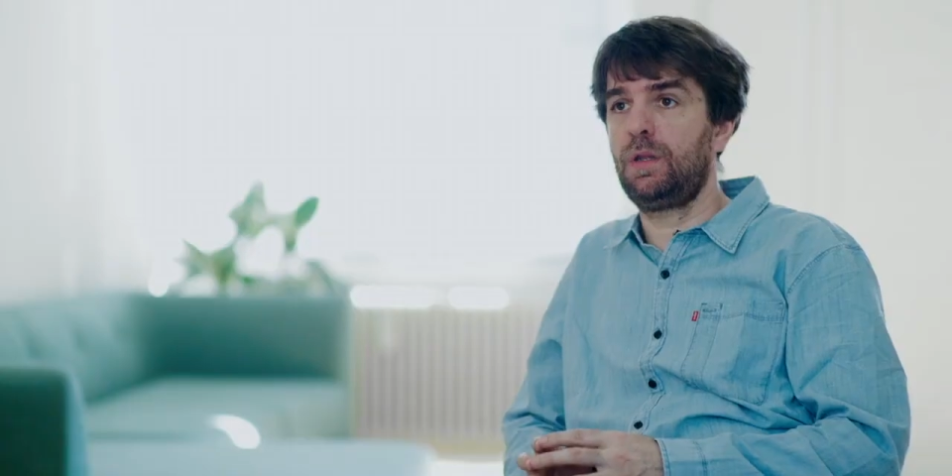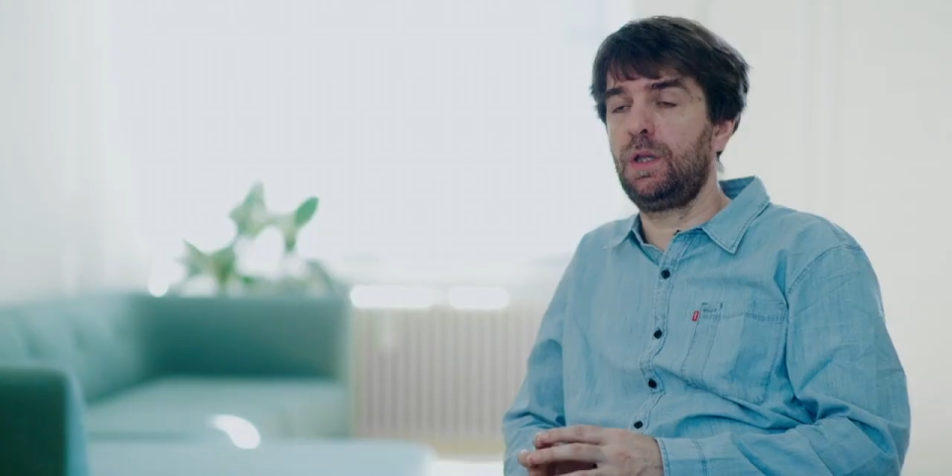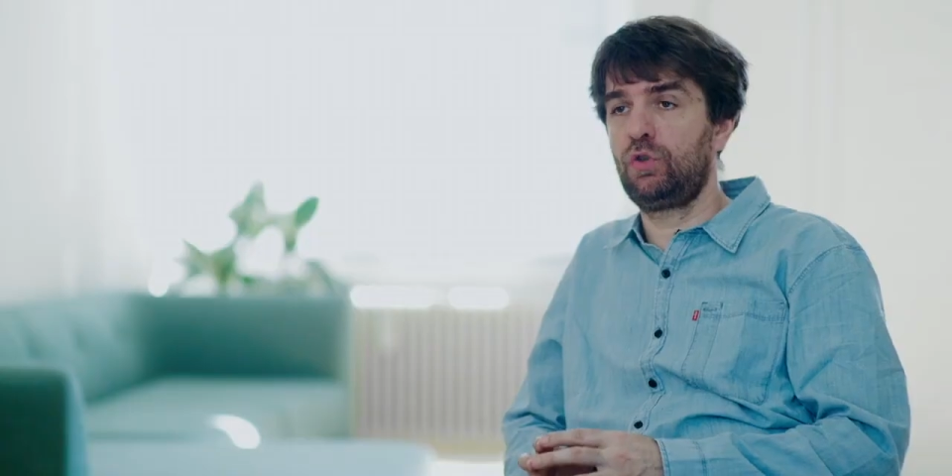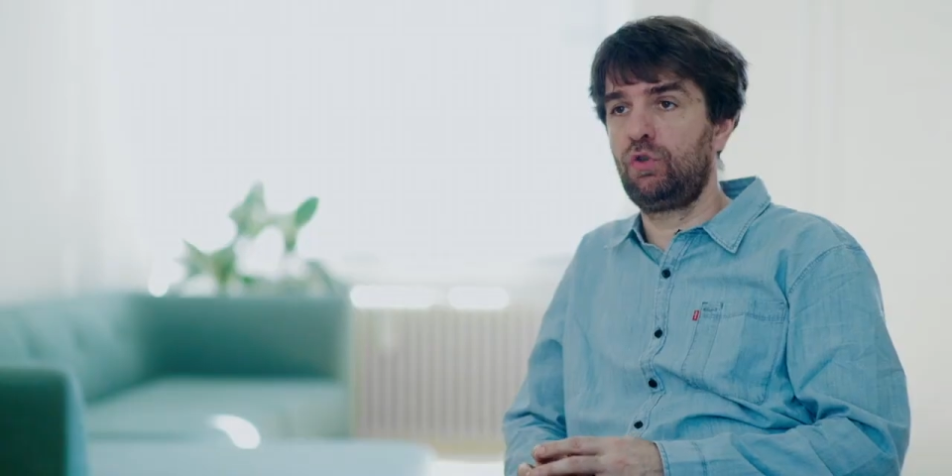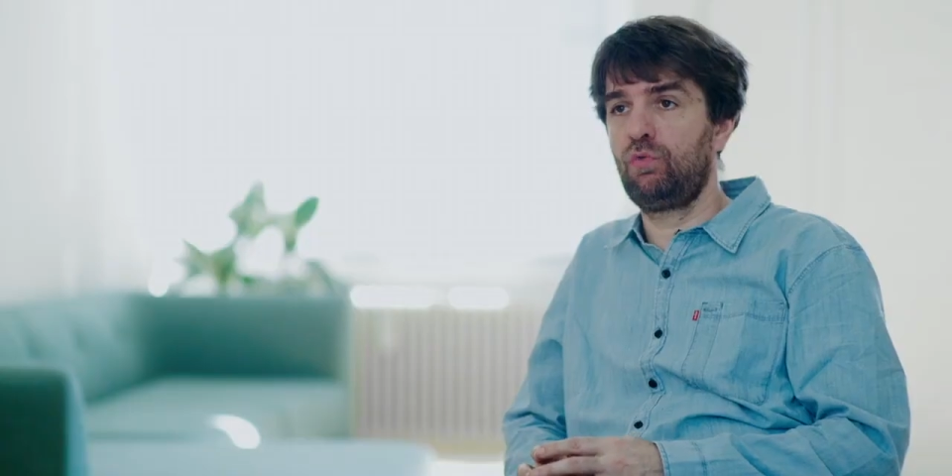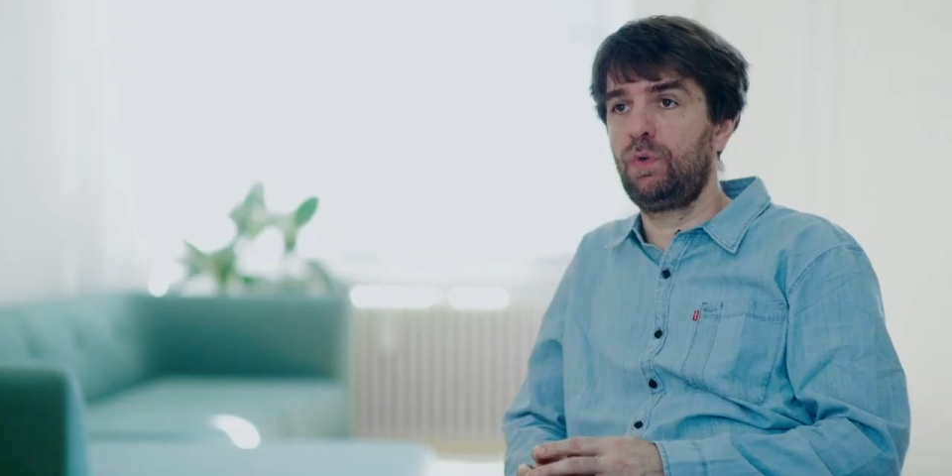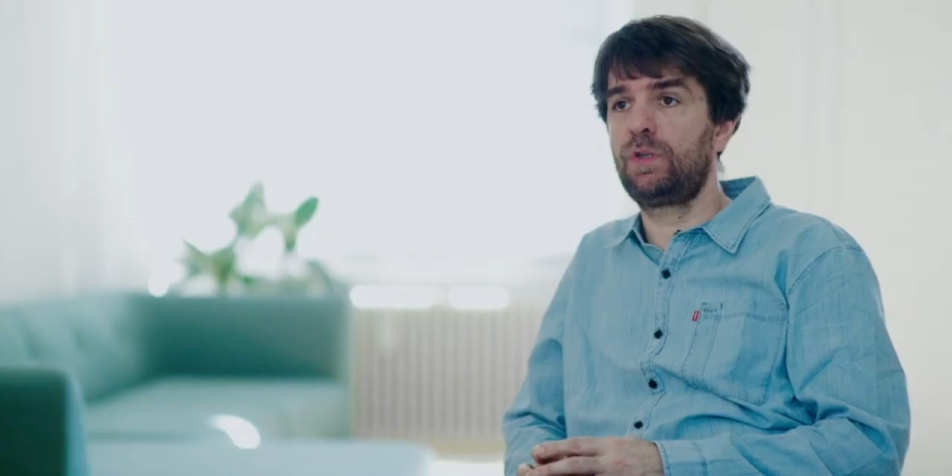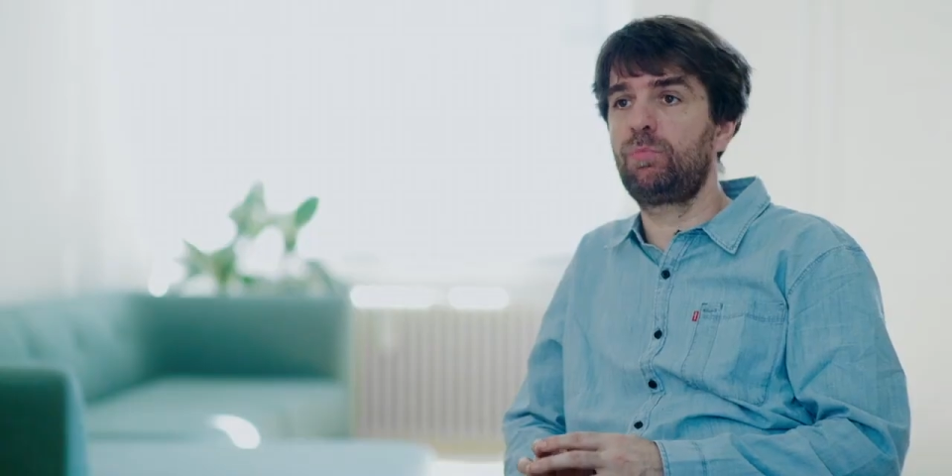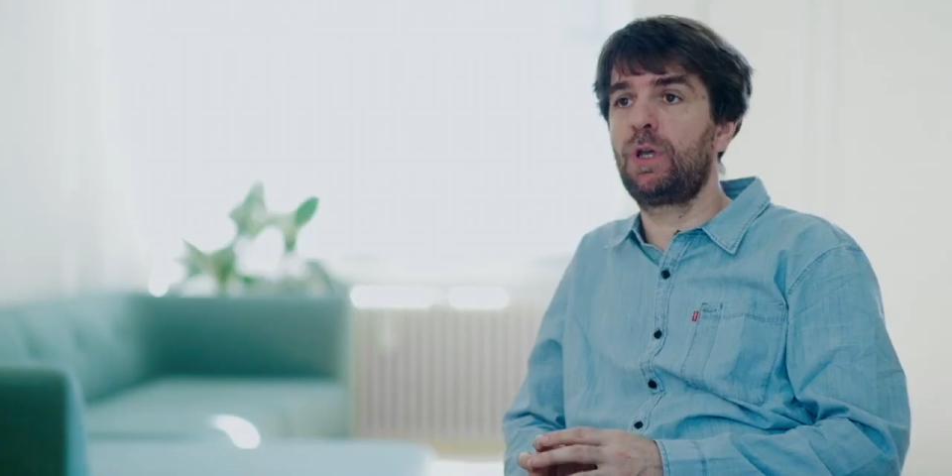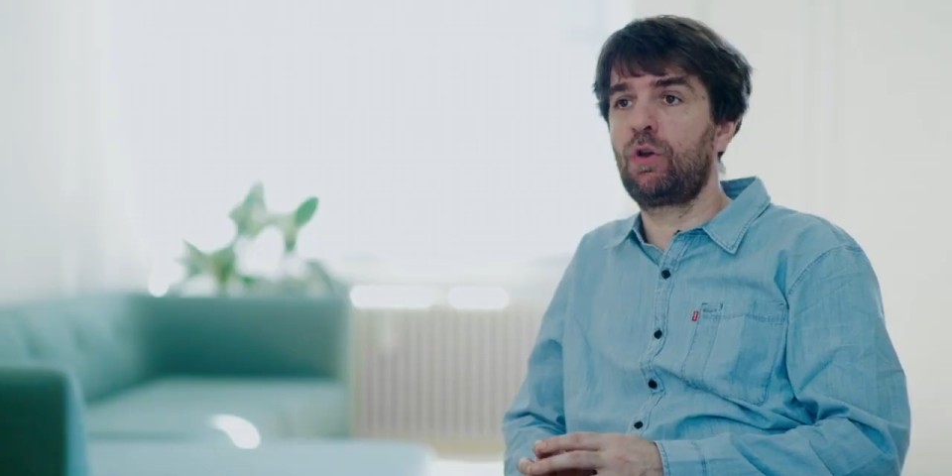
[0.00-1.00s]
They do
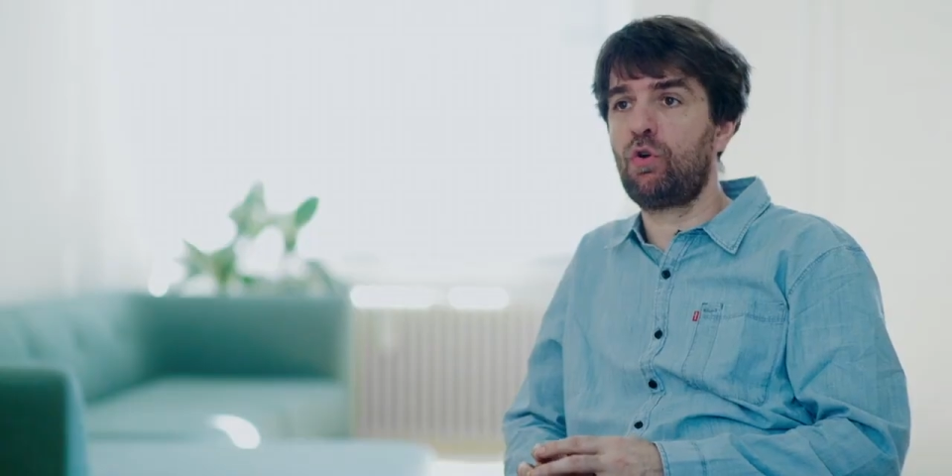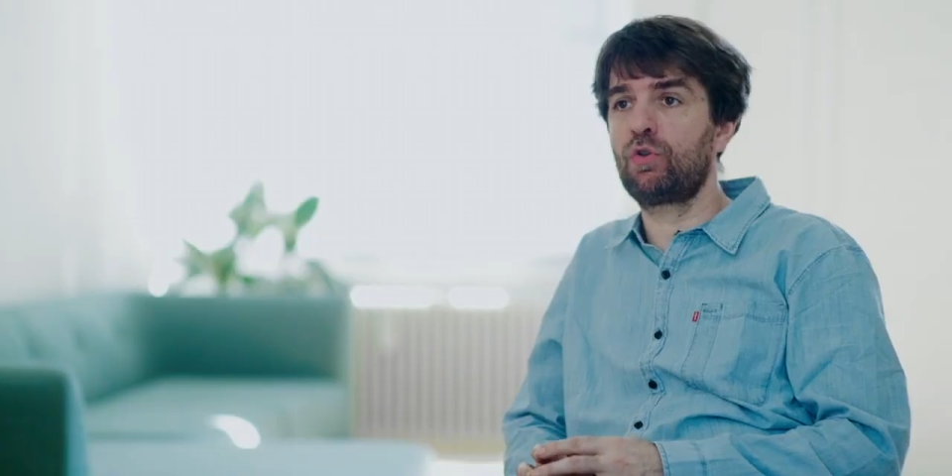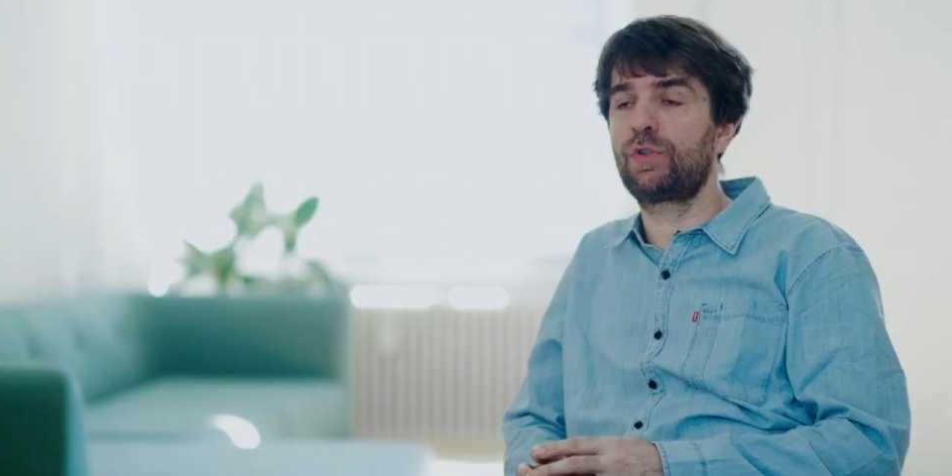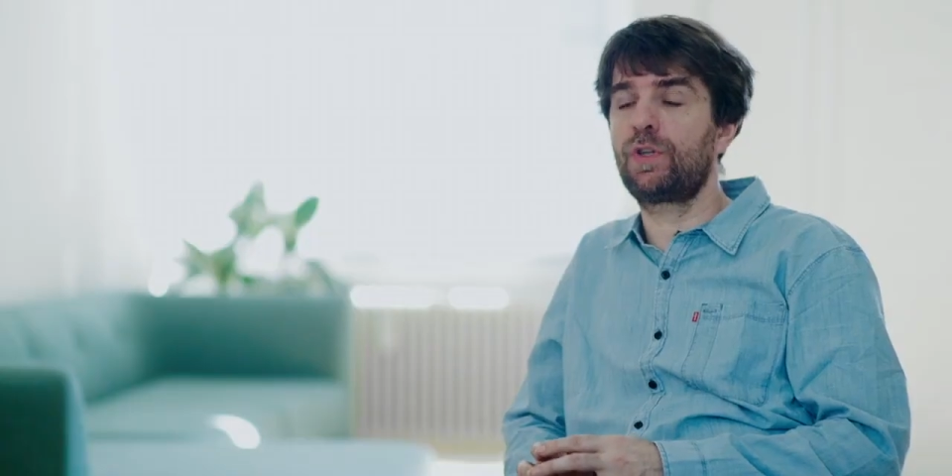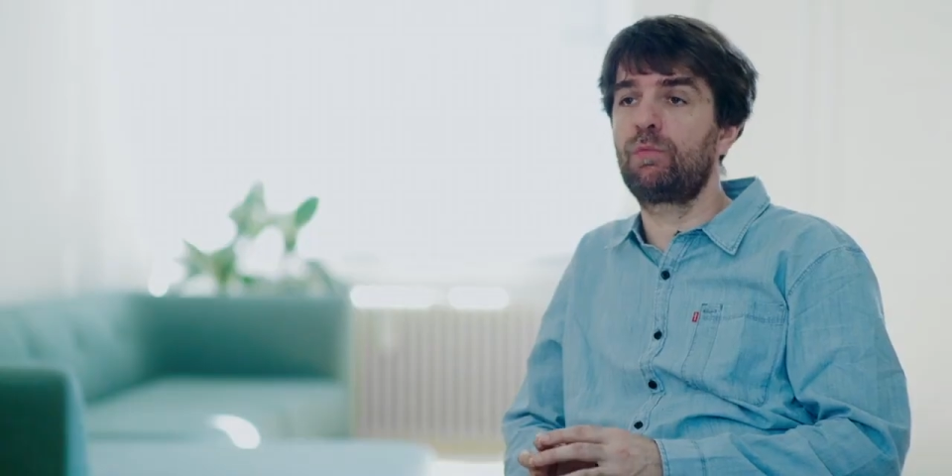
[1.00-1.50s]
it because they